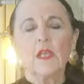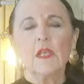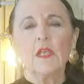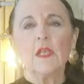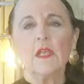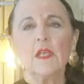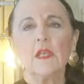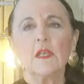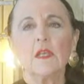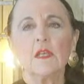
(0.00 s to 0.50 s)

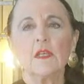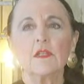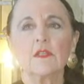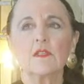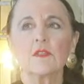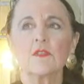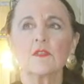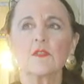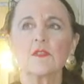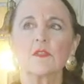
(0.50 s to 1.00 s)

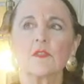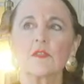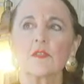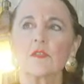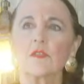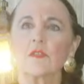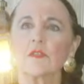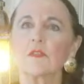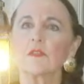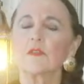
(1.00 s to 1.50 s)

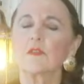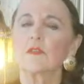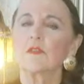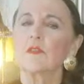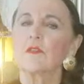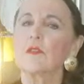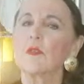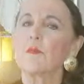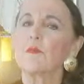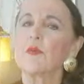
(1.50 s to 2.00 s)
is
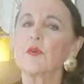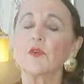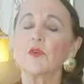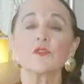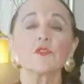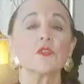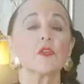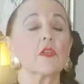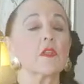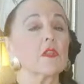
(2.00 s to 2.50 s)
the
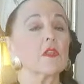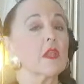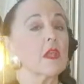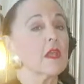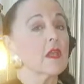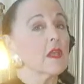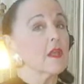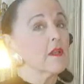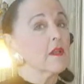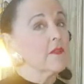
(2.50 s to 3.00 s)
person
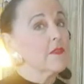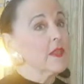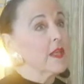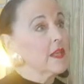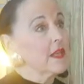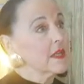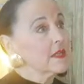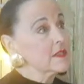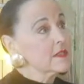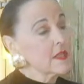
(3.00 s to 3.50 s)

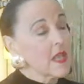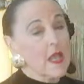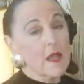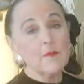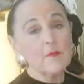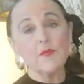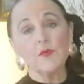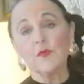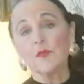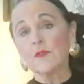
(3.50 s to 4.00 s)
that
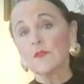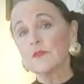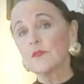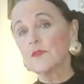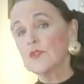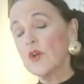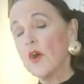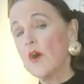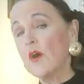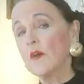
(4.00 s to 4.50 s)
example
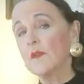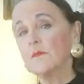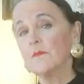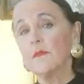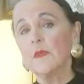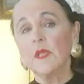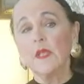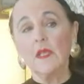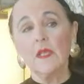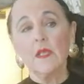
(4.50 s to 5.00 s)
taught
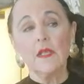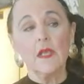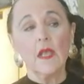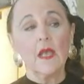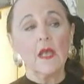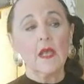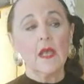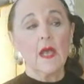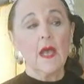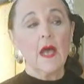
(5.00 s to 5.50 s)
me
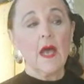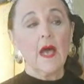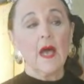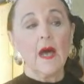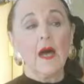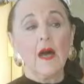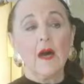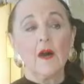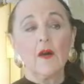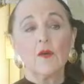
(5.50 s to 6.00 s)

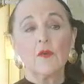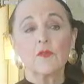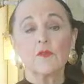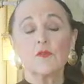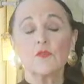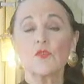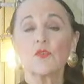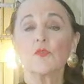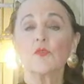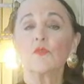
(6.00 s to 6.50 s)
how
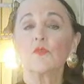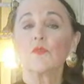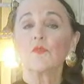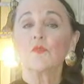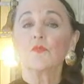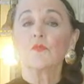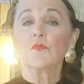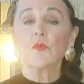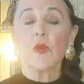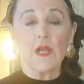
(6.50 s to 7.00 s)

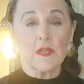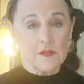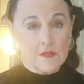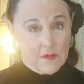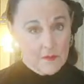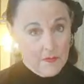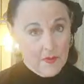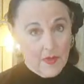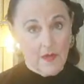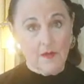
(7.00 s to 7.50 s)
to rise
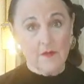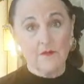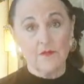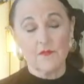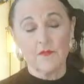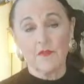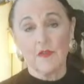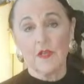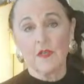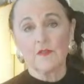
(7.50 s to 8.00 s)
above.
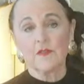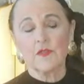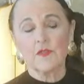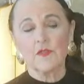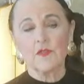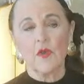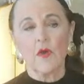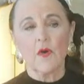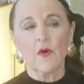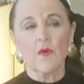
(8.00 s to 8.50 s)

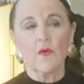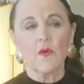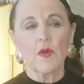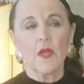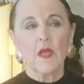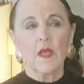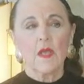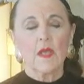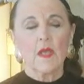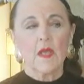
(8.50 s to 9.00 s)
So
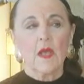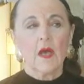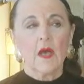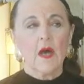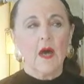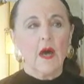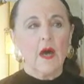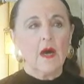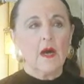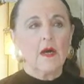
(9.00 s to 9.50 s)

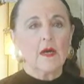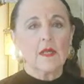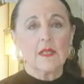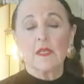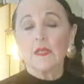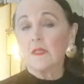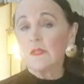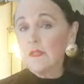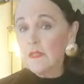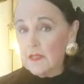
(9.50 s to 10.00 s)

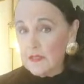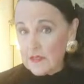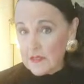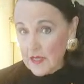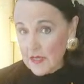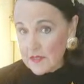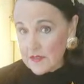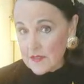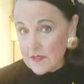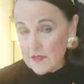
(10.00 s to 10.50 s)

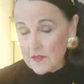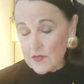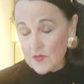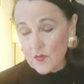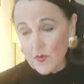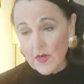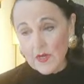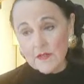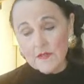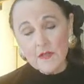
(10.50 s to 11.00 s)
Incandescence,
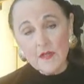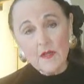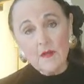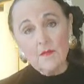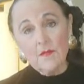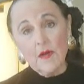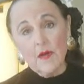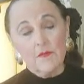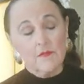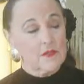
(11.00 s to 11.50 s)
Rising
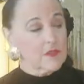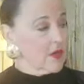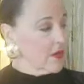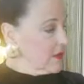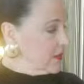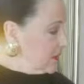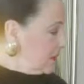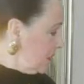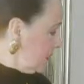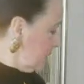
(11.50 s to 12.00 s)
Above
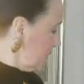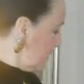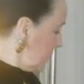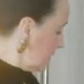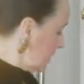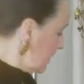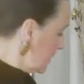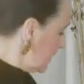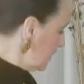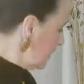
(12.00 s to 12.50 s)
Darkness,